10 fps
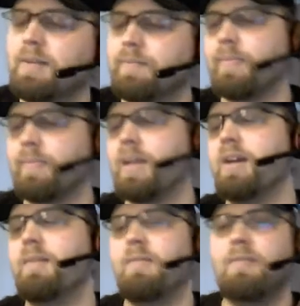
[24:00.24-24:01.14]
3
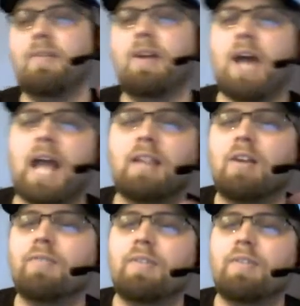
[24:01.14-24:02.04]
mana, 2 colorless, and a
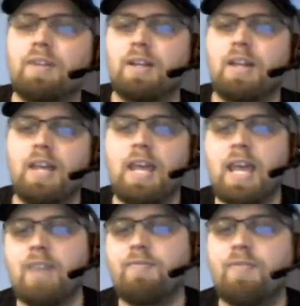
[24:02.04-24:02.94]
red. Instant.